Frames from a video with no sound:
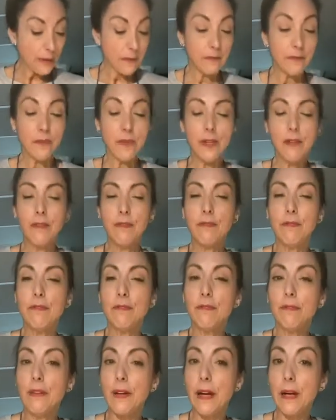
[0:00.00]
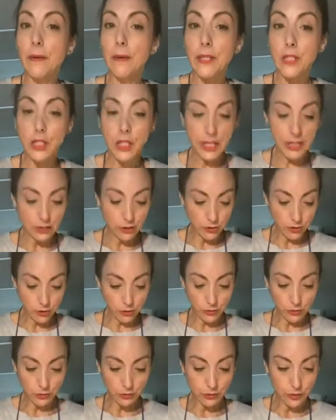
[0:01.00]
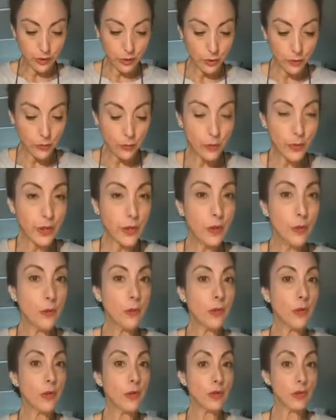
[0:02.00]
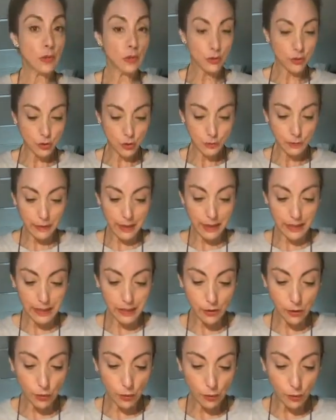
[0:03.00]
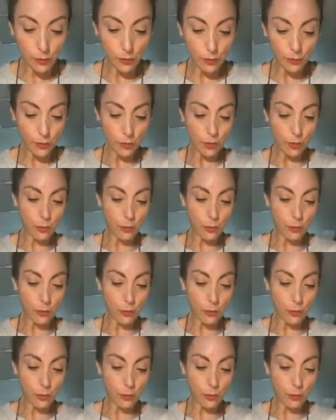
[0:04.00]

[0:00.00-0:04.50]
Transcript: Be very gentle. We don't want to make our